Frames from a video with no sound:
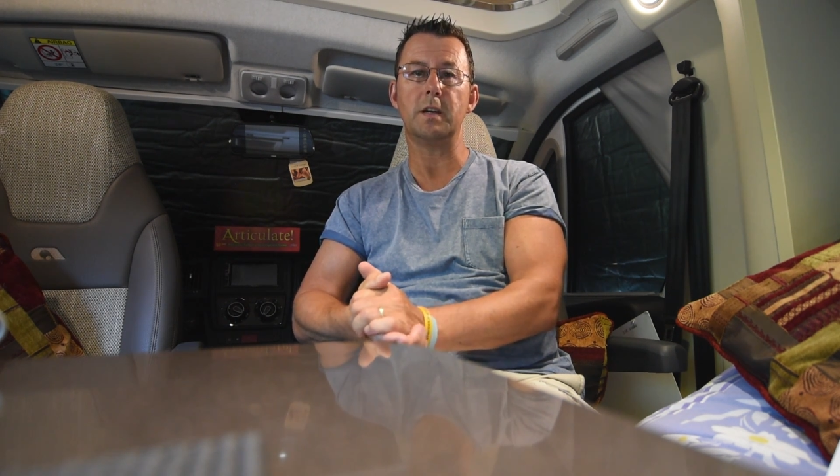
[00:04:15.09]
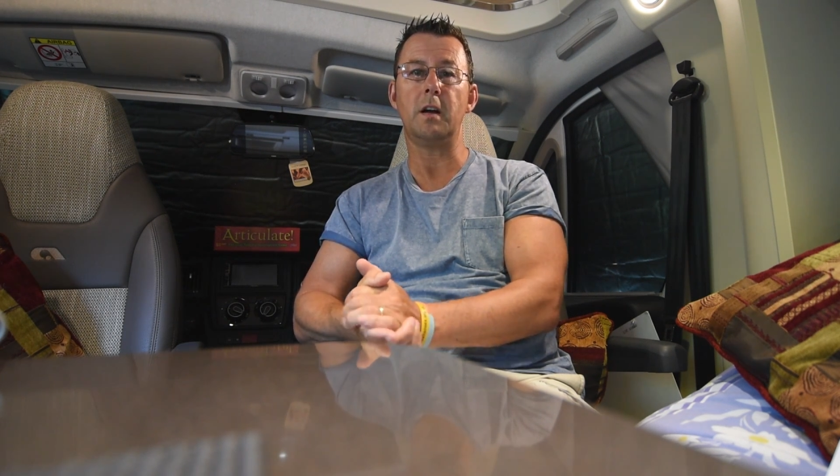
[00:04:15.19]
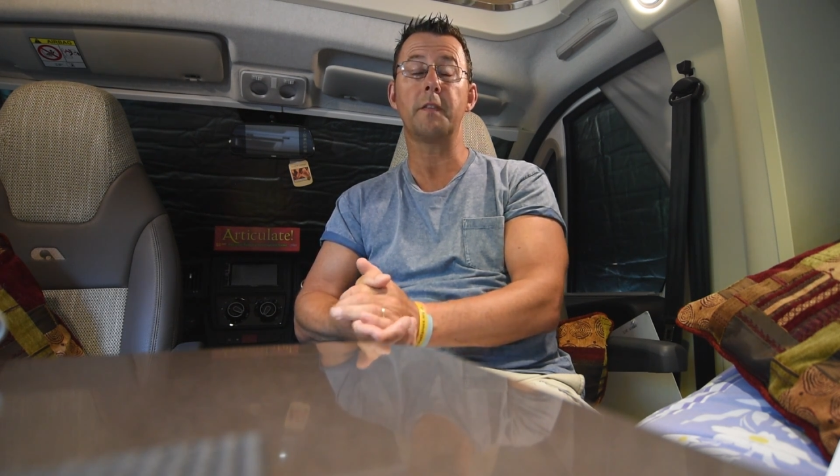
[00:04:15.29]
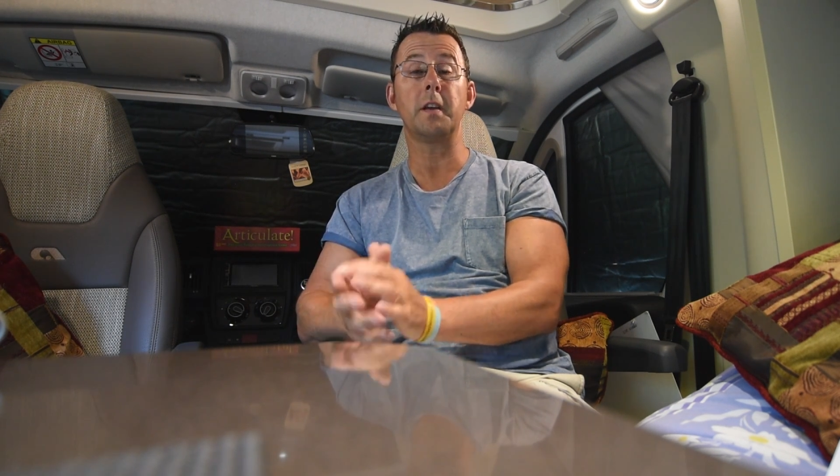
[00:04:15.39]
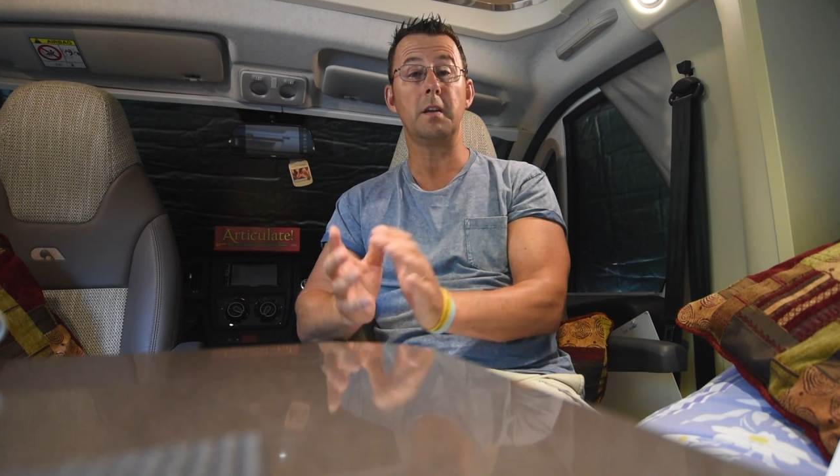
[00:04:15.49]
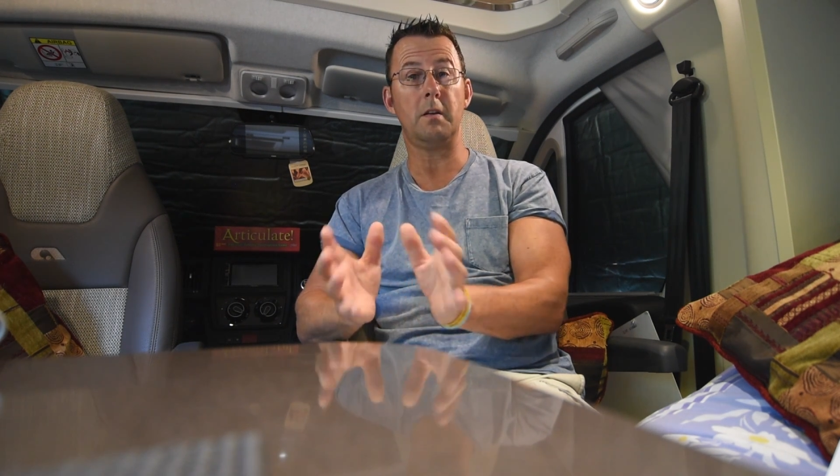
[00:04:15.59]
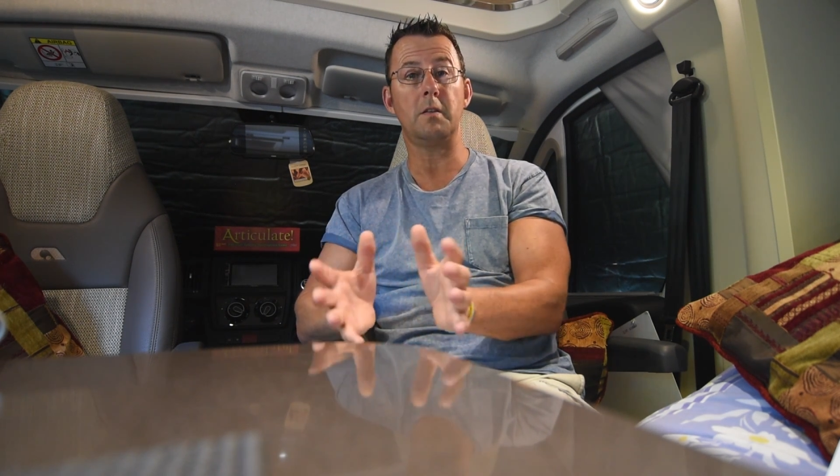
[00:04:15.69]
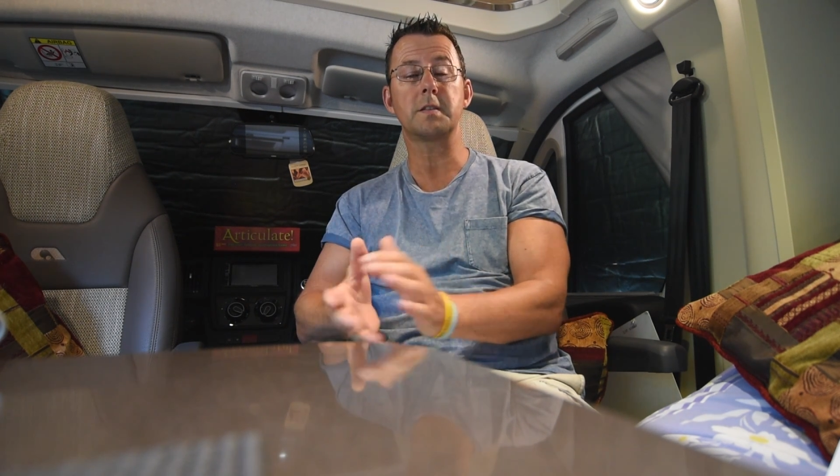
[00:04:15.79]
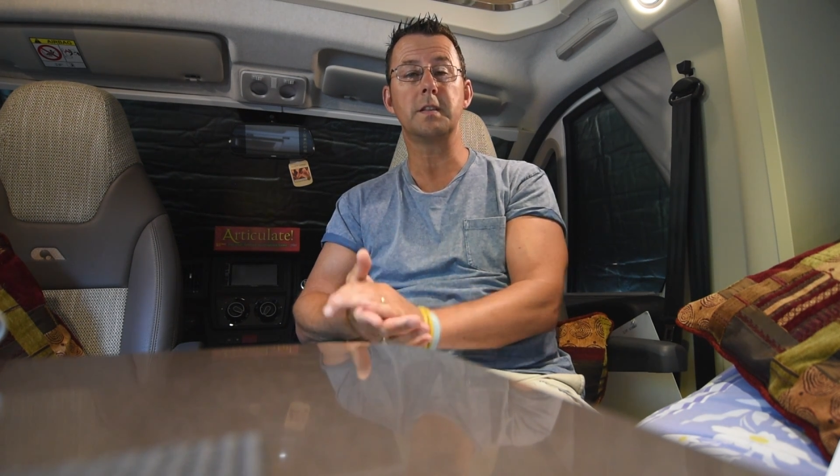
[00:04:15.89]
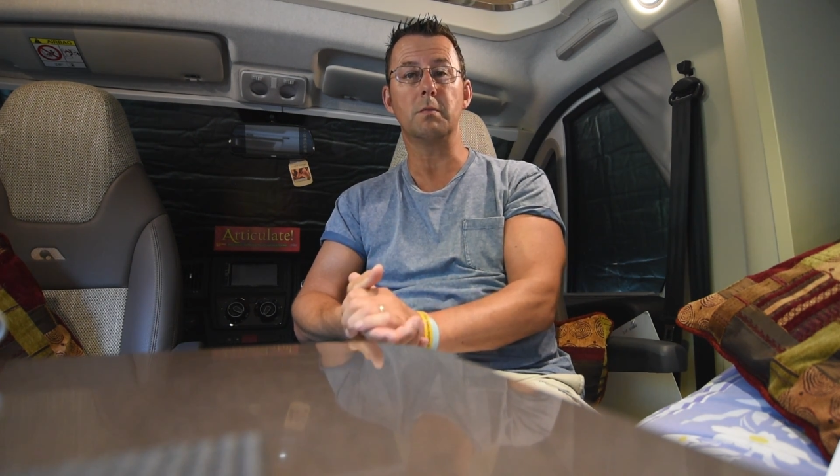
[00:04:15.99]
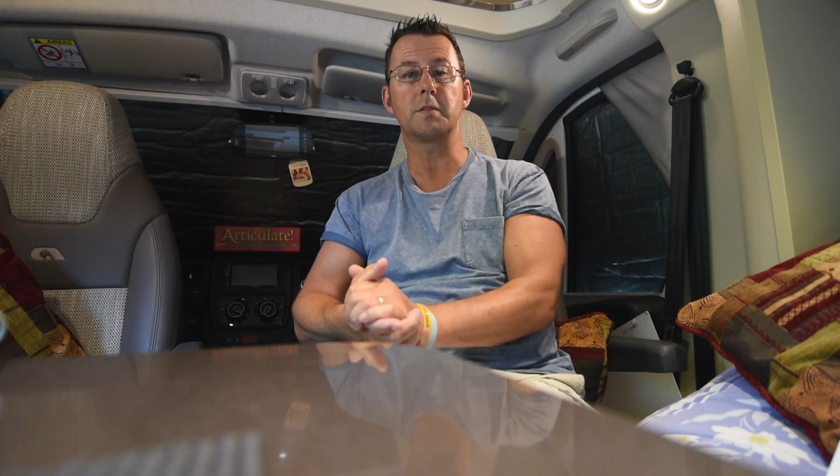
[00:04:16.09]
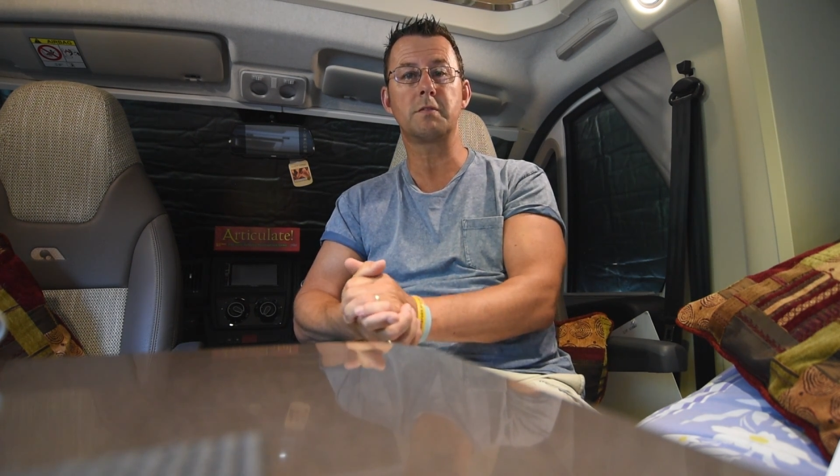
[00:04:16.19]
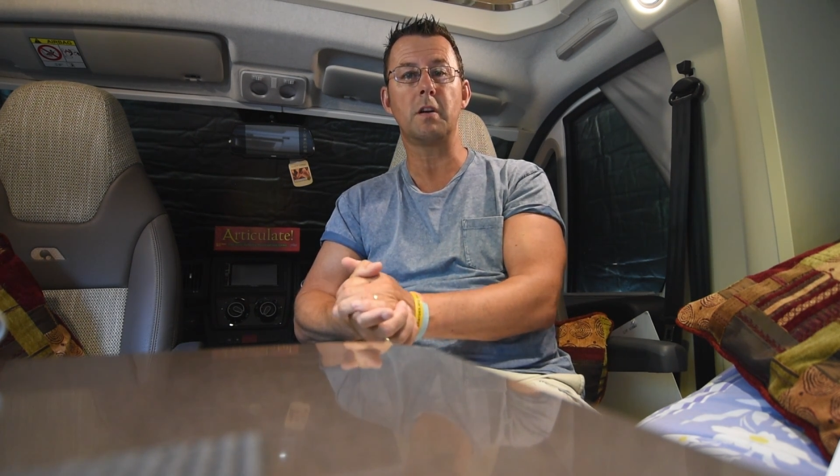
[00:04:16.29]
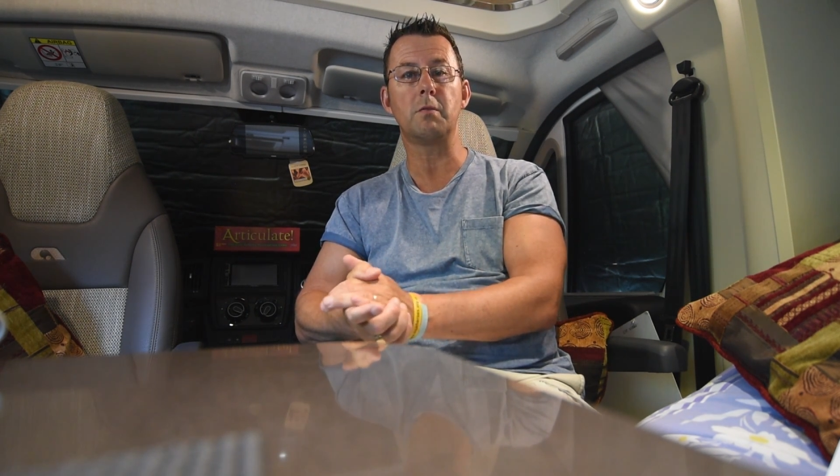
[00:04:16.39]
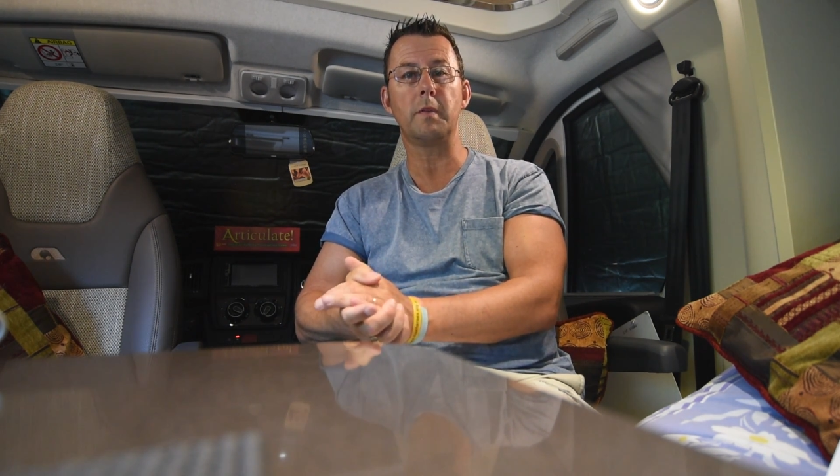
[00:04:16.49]
Honestly, it would
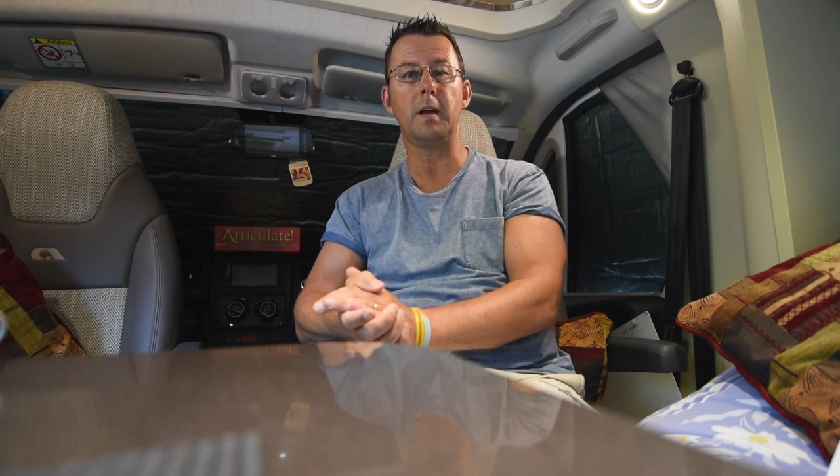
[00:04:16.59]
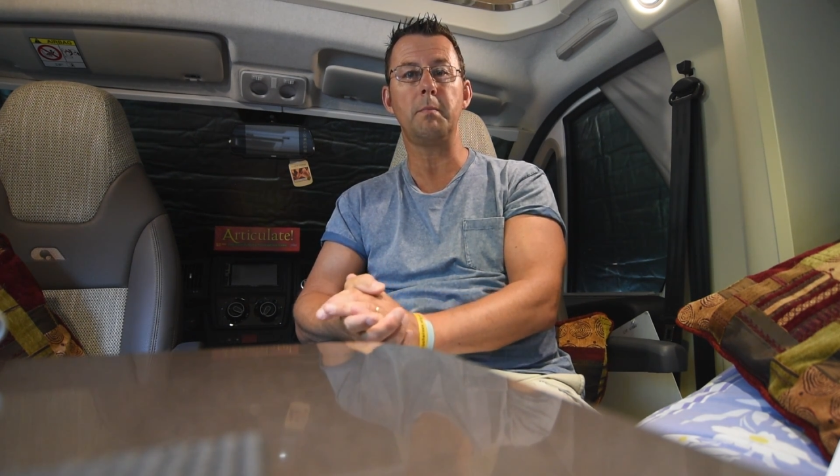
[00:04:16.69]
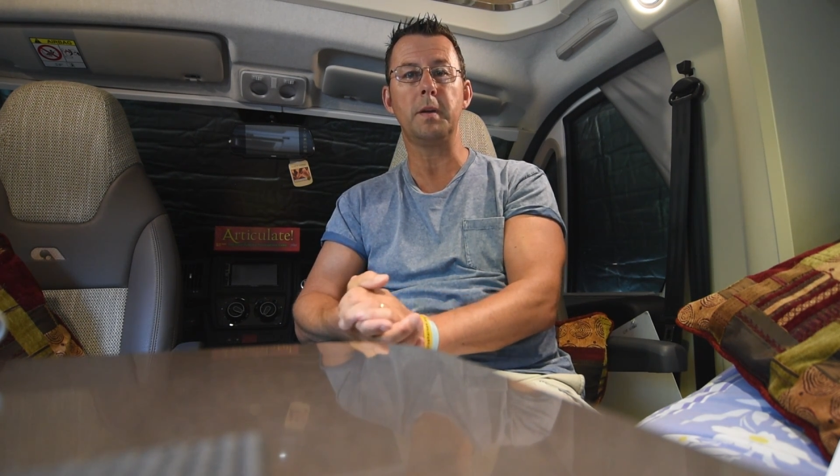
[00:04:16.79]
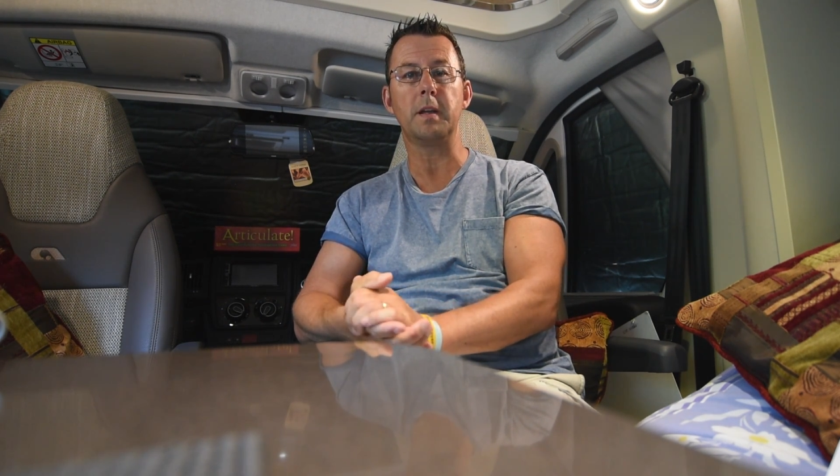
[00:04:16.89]
struggle with that,